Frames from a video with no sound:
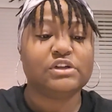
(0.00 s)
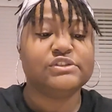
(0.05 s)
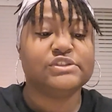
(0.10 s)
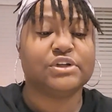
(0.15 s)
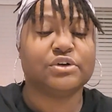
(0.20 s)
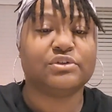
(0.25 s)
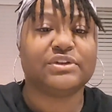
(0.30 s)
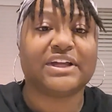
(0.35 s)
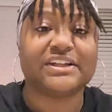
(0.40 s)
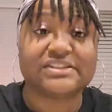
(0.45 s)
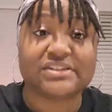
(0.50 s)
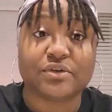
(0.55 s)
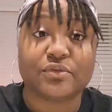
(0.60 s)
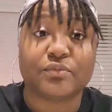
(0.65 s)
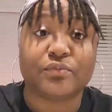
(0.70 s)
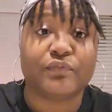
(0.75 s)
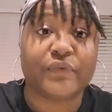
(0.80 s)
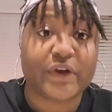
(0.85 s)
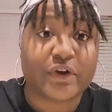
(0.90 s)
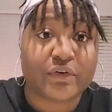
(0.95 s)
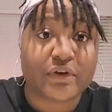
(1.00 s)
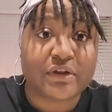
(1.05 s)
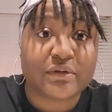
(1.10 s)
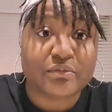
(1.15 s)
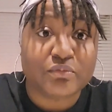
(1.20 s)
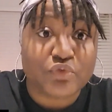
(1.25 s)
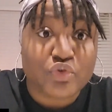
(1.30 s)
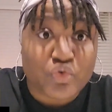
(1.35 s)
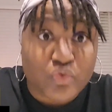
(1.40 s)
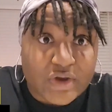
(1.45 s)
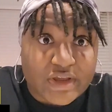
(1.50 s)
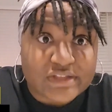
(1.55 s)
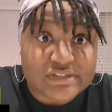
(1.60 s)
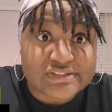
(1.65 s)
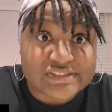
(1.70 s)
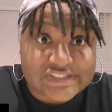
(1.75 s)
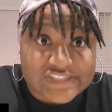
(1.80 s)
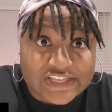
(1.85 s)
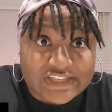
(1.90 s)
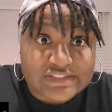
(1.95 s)
So that's a very
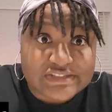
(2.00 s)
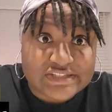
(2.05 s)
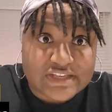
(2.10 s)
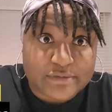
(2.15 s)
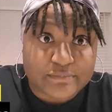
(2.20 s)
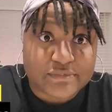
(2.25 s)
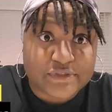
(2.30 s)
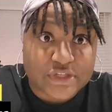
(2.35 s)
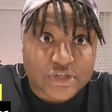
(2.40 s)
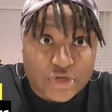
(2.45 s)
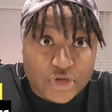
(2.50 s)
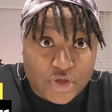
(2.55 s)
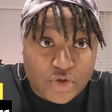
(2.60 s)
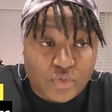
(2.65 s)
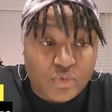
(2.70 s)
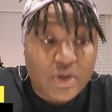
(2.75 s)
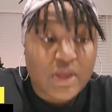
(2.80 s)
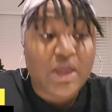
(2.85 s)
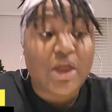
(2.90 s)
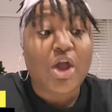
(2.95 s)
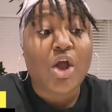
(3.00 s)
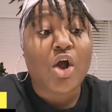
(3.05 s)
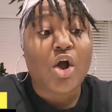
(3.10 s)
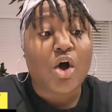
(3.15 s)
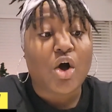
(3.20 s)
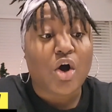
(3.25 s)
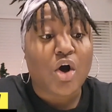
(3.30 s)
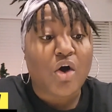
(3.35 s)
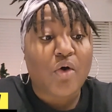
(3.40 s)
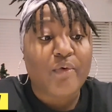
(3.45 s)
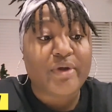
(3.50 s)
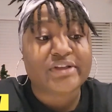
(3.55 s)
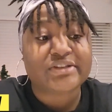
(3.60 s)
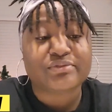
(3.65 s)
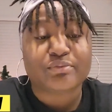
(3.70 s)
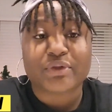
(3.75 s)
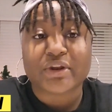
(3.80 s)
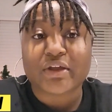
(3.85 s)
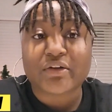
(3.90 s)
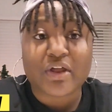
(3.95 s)
great set tip to know.
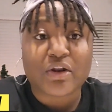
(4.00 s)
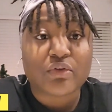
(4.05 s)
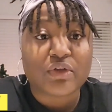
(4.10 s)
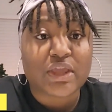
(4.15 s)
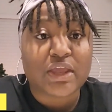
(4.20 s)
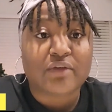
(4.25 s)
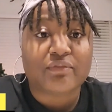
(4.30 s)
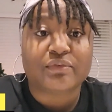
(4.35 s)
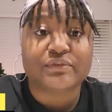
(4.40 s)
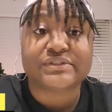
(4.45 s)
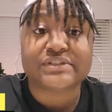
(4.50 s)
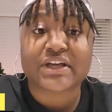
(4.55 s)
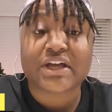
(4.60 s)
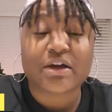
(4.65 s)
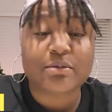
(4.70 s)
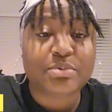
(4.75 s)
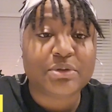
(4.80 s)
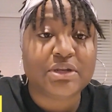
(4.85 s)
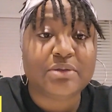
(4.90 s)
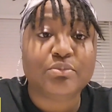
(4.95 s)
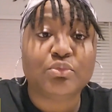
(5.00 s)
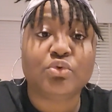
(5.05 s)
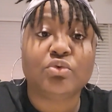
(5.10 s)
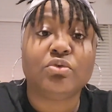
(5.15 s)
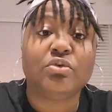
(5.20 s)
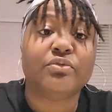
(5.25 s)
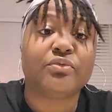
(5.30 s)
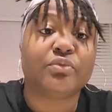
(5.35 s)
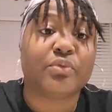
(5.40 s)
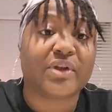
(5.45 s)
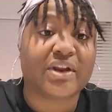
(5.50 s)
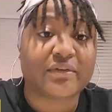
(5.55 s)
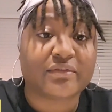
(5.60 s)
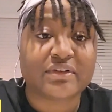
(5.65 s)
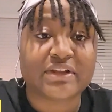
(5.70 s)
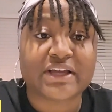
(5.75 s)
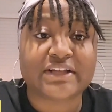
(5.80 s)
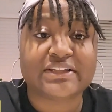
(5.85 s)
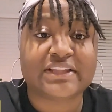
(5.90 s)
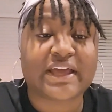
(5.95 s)
Always, whenever, I don't care if it's a company move,
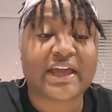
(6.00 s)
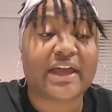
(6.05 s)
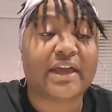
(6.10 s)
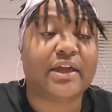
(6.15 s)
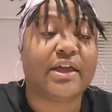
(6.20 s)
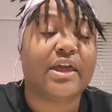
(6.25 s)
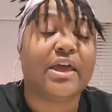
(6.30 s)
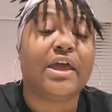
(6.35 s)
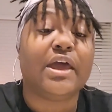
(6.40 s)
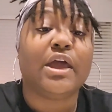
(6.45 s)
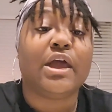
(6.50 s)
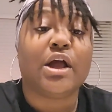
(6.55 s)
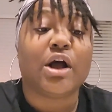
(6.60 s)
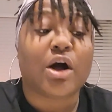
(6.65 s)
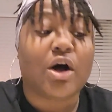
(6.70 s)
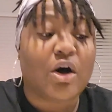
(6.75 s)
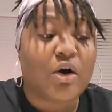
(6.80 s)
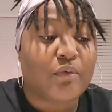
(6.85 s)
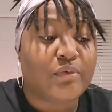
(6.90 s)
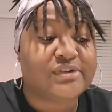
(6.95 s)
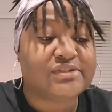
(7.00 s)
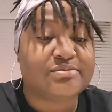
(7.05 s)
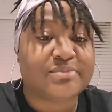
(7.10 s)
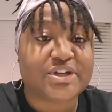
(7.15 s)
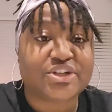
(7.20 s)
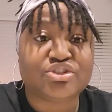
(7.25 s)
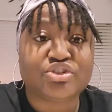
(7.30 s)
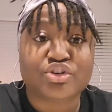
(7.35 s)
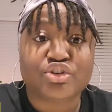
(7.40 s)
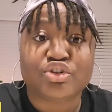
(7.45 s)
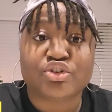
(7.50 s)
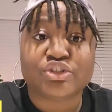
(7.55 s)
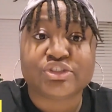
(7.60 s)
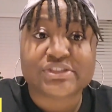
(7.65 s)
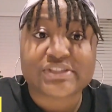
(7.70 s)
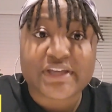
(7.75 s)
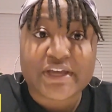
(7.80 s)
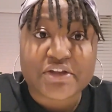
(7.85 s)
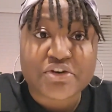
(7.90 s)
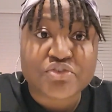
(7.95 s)
whatever like that, always make sure your
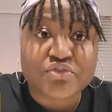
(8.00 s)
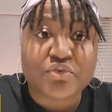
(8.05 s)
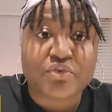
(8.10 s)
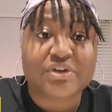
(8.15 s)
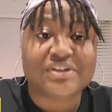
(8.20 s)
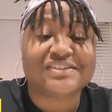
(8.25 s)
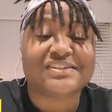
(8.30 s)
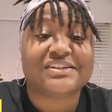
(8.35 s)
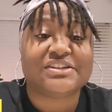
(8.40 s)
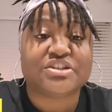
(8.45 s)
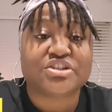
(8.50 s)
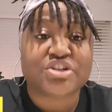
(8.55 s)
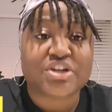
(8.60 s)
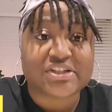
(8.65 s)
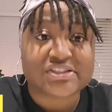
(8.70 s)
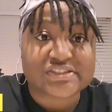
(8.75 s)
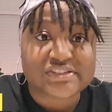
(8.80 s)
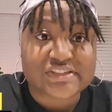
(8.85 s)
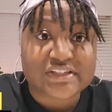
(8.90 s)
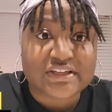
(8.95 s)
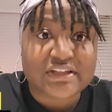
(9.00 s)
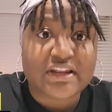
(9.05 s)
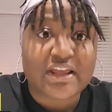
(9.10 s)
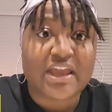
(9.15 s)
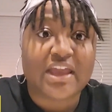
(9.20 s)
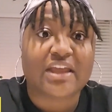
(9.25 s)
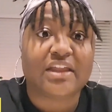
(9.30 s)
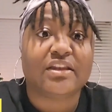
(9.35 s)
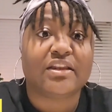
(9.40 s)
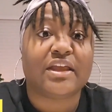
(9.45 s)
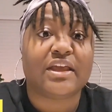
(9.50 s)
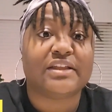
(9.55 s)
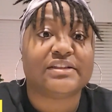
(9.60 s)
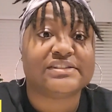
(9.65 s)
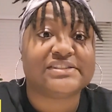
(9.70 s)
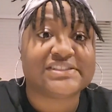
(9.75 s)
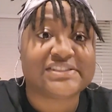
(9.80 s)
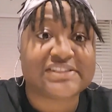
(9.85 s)
schedule is adjusted and